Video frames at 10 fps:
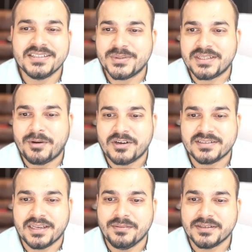this was about the
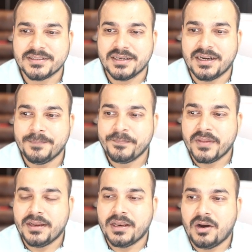syllabus. Uh,
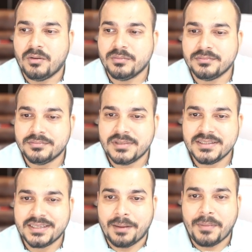now,
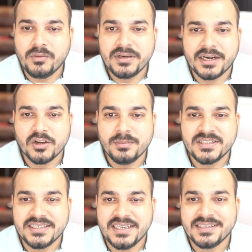this amount that you'll be
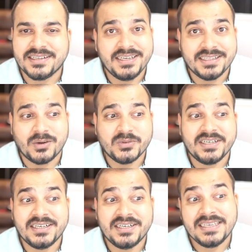seeing, three
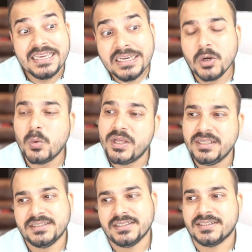thousand, it is
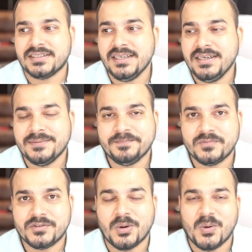including G S T.
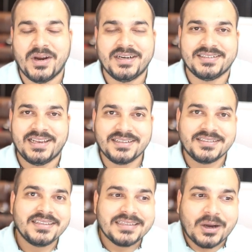So it is less
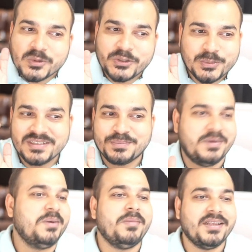than thousand rupees
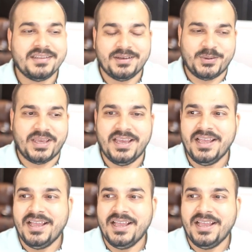per month. Okay.